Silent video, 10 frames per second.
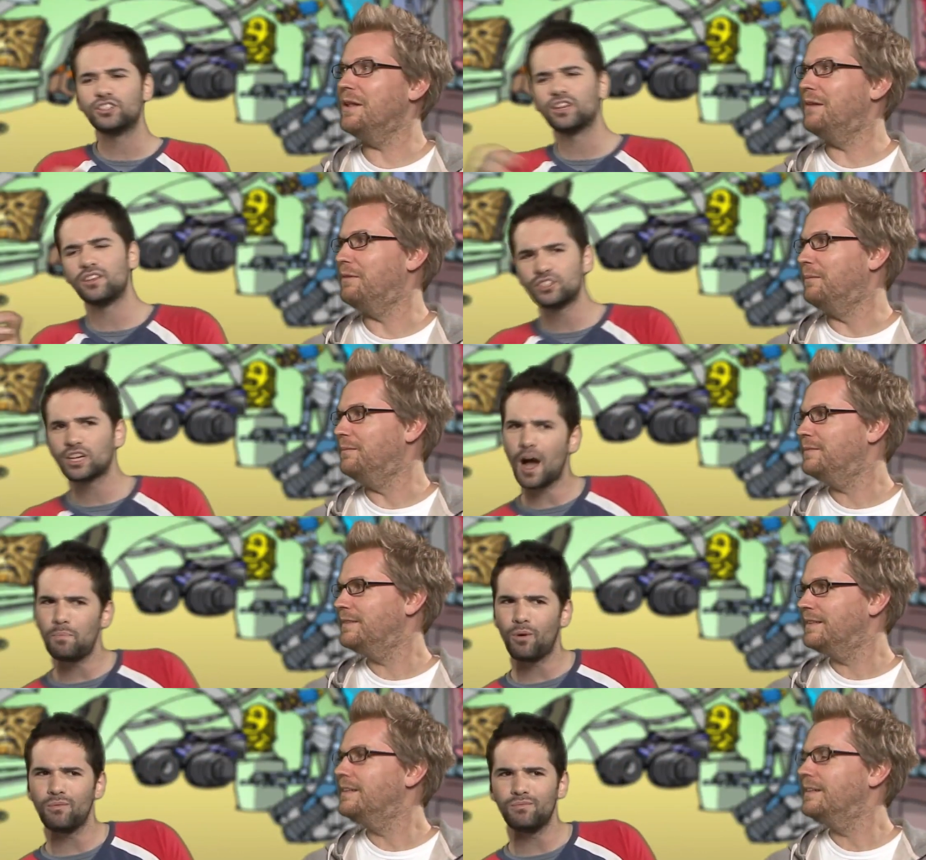Speaker 1: And there's, a, there's a
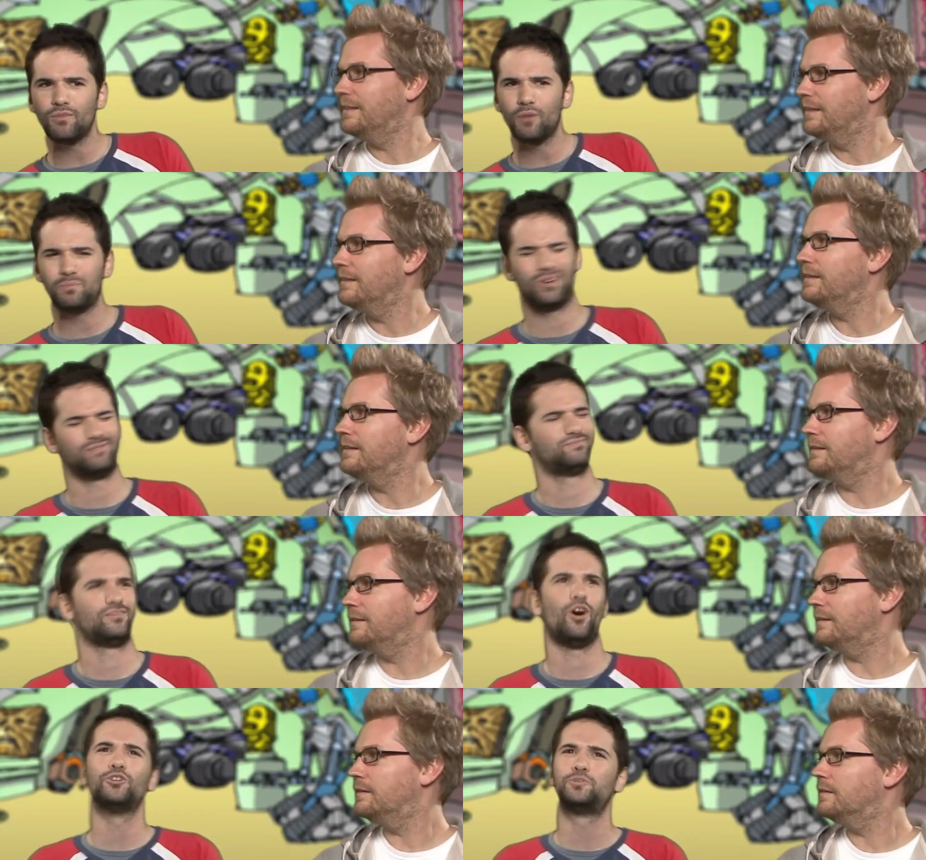couple, but
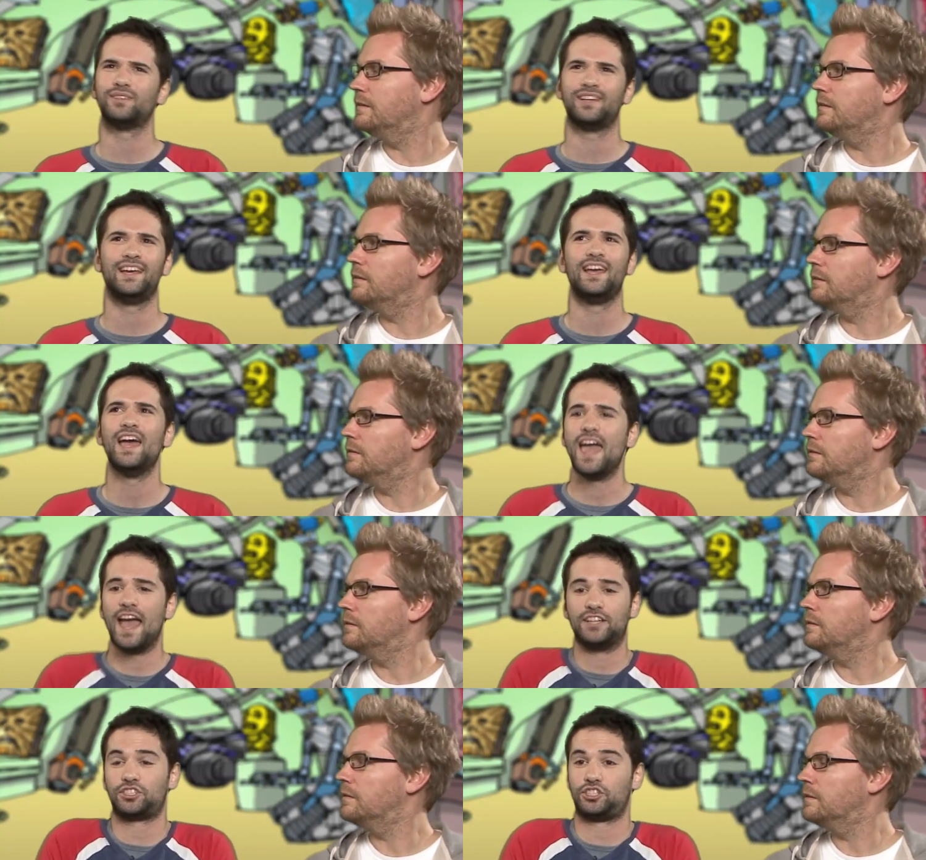ultimately,
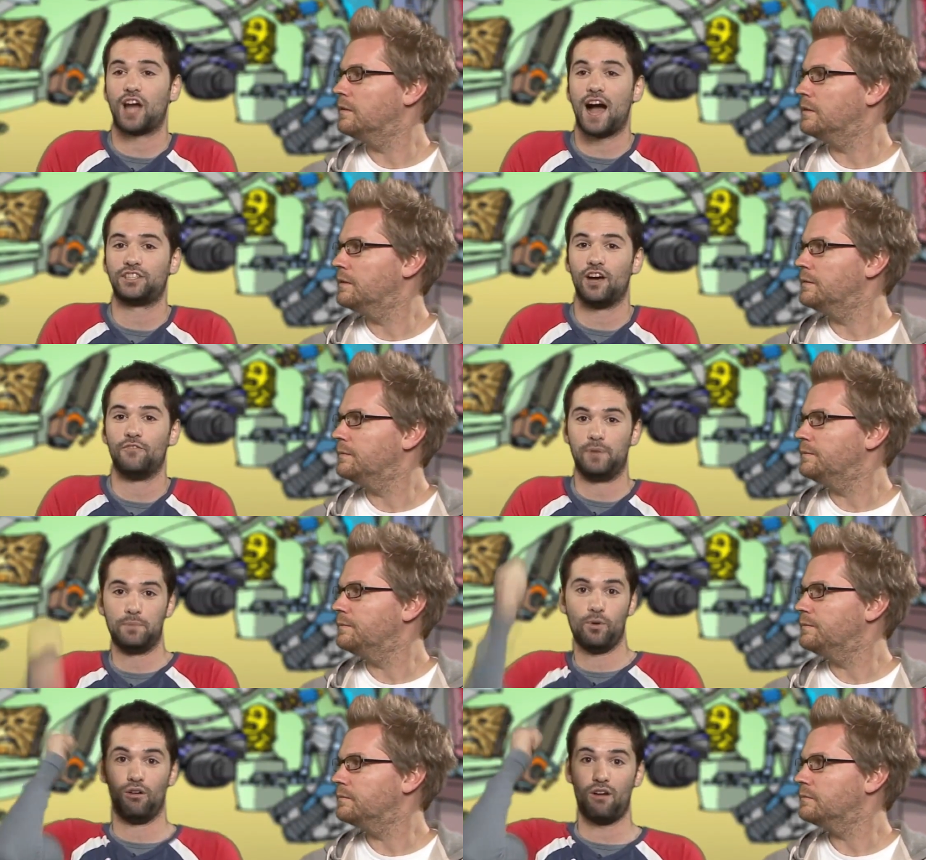it's just shots of
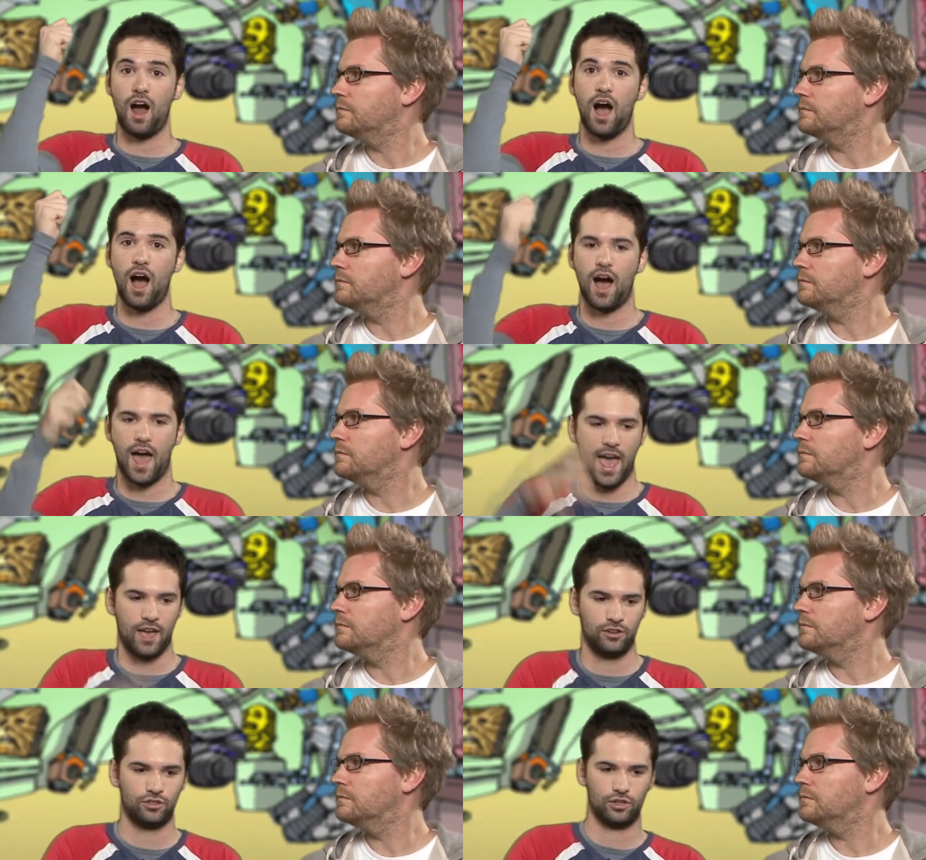people raw
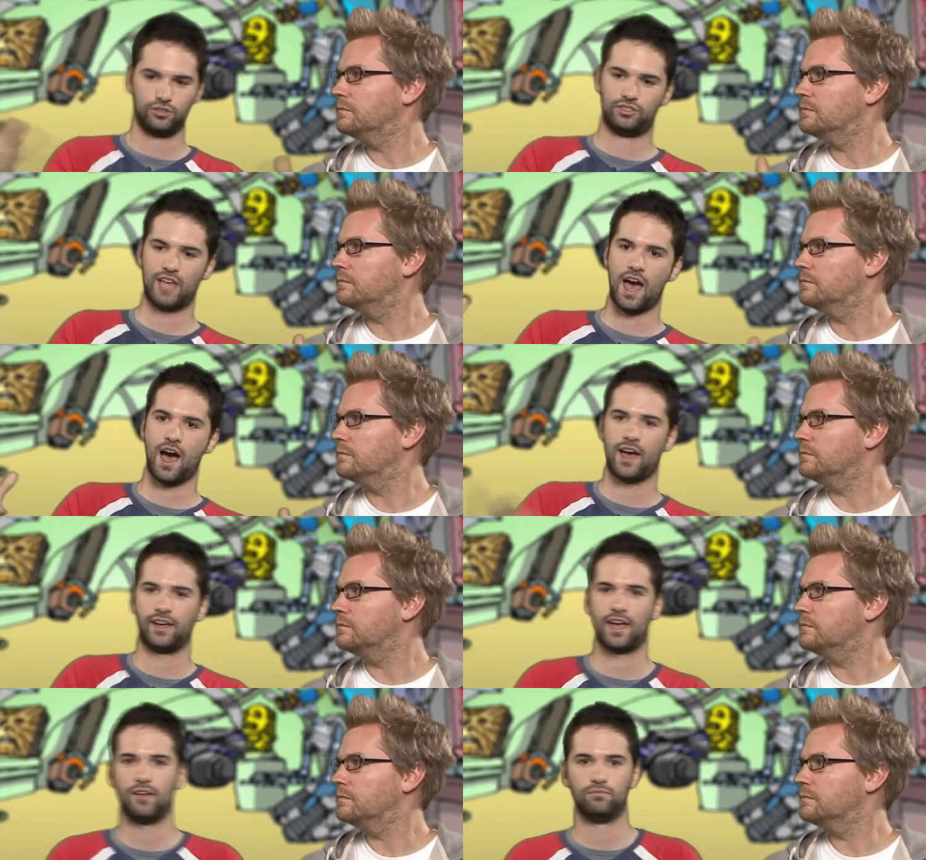and
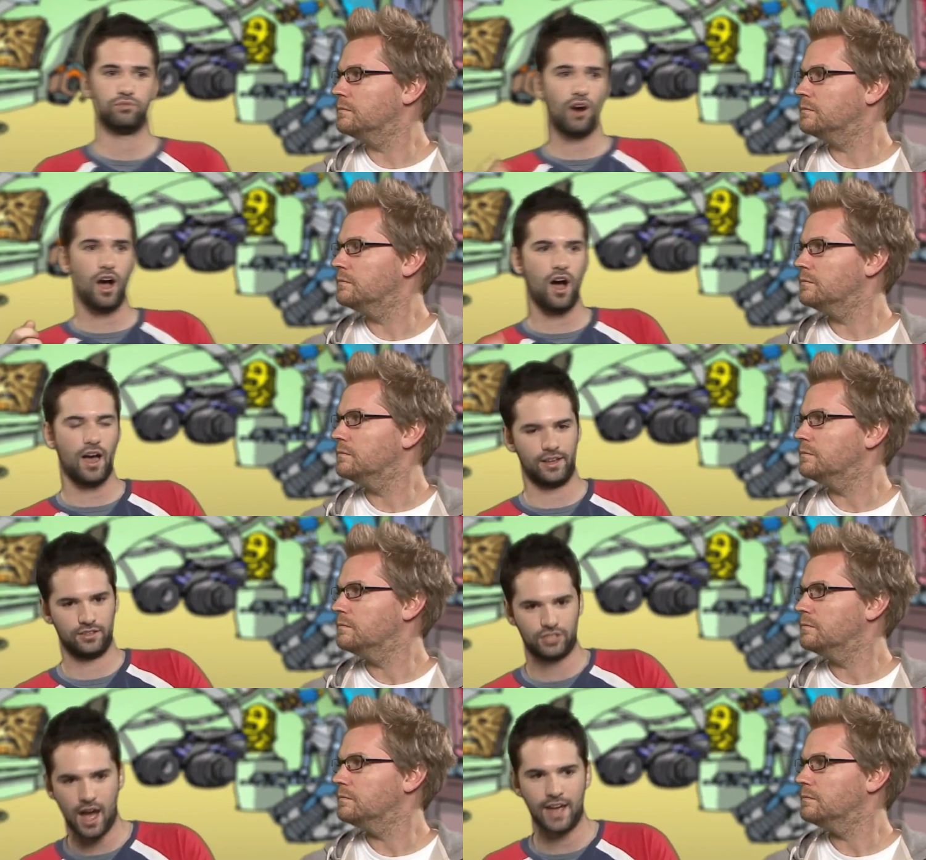dying and raw
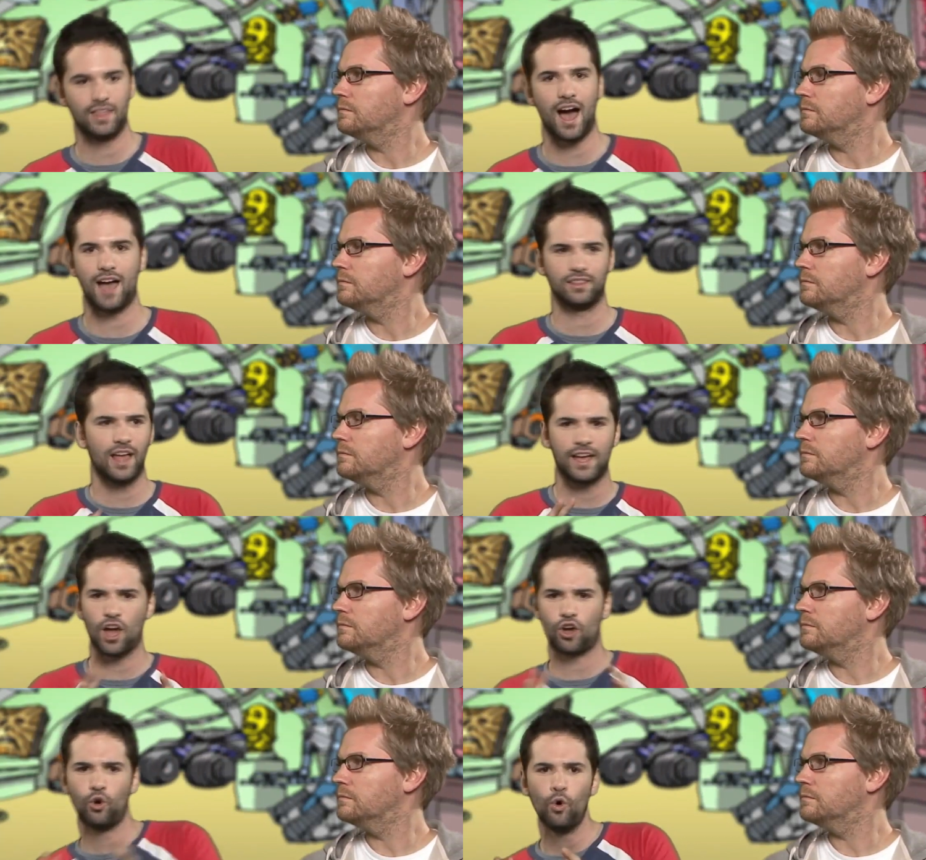and dying, not like
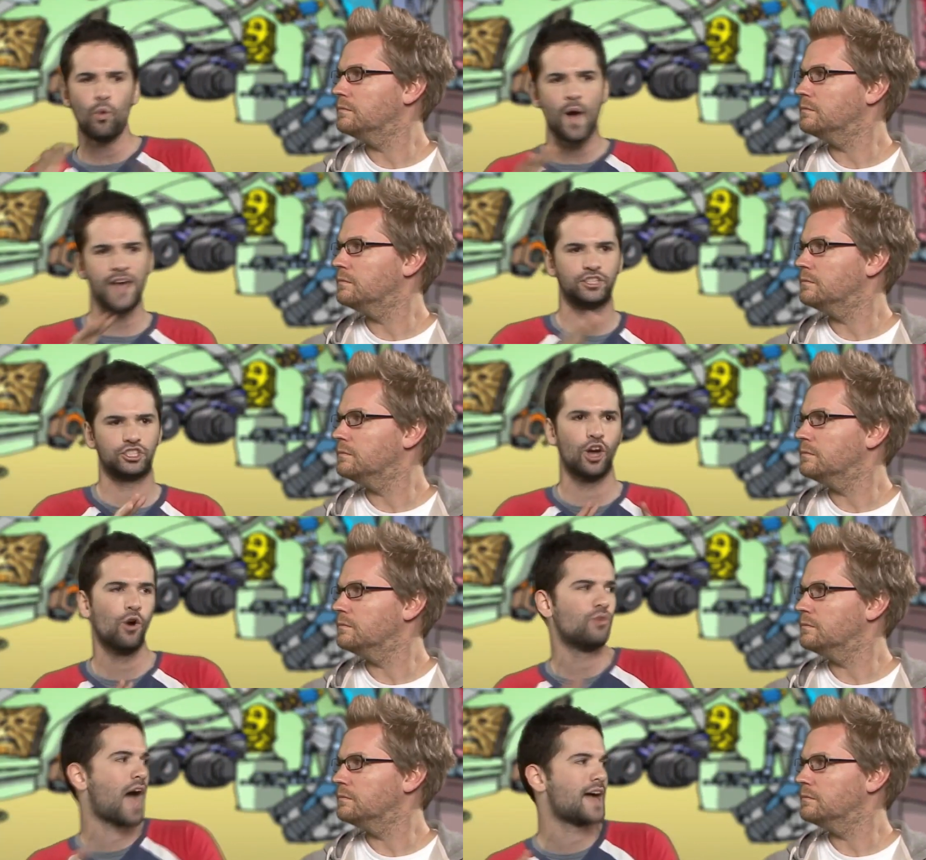a cool way to
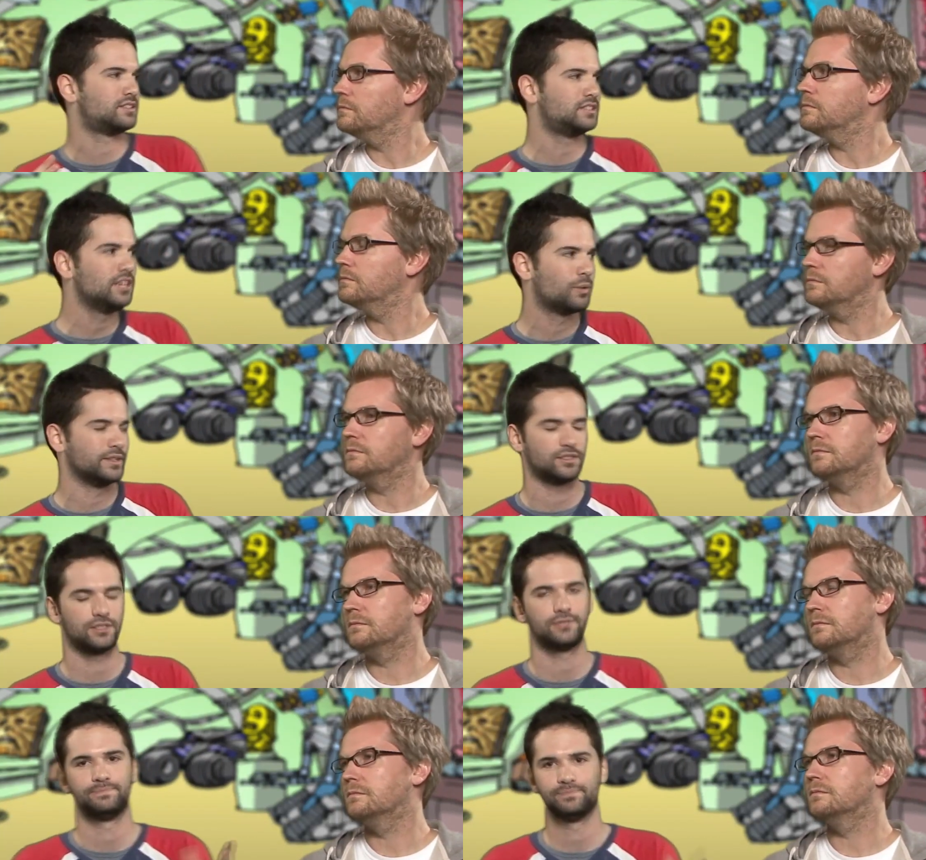show that sequence.